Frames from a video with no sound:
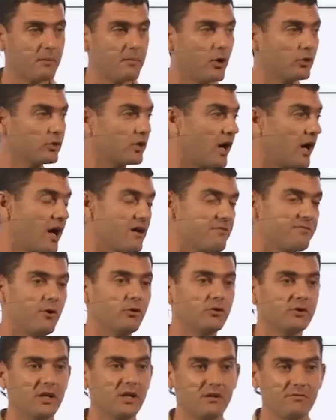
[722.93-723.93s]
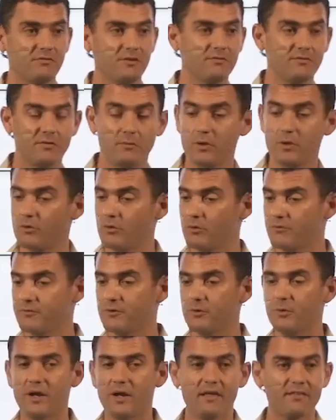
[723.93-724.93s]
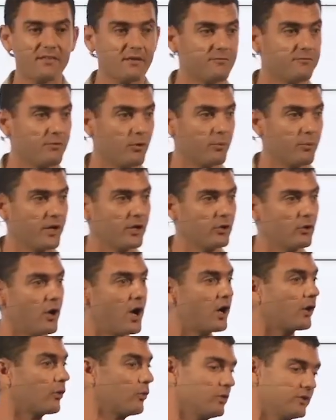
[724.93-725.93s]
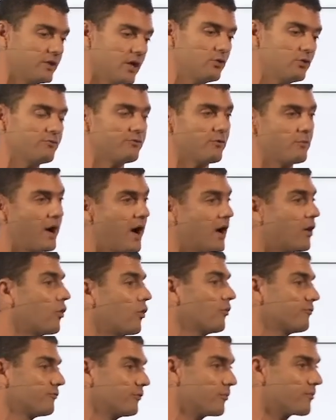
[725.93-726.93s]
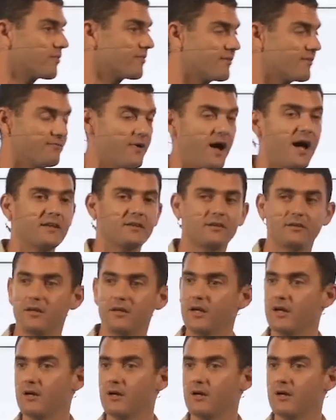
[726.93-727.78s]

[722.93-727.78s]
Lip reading: about Haifa or Tel Aviv. And if you will ask him from where you are, he will tell you from Akko, from Tzfat.